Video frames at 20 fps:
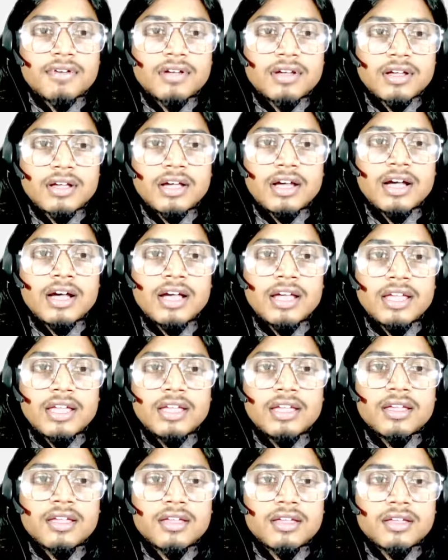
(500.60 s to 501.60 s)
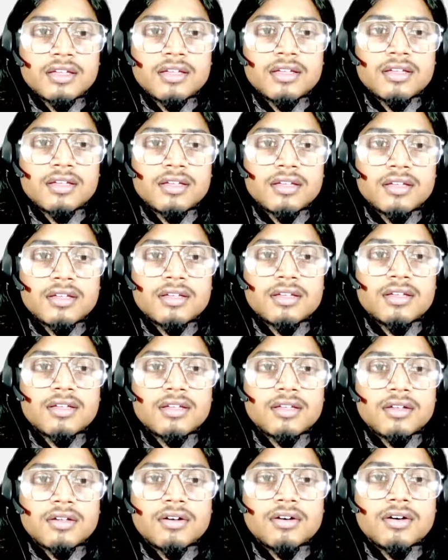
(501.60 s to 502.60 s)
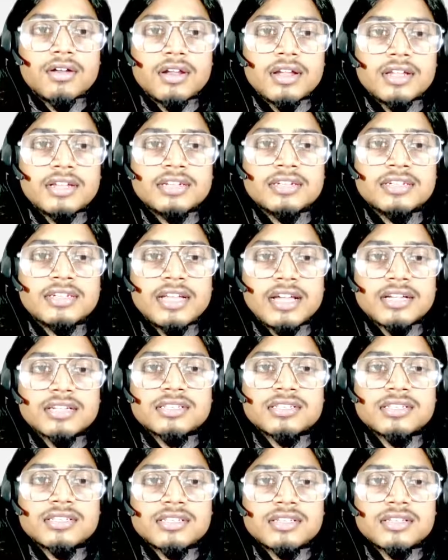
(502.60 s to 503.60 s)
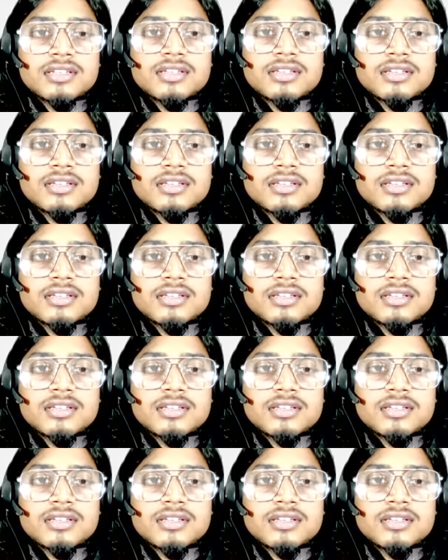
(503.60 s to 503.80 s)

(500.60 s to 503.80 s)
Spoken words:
I or index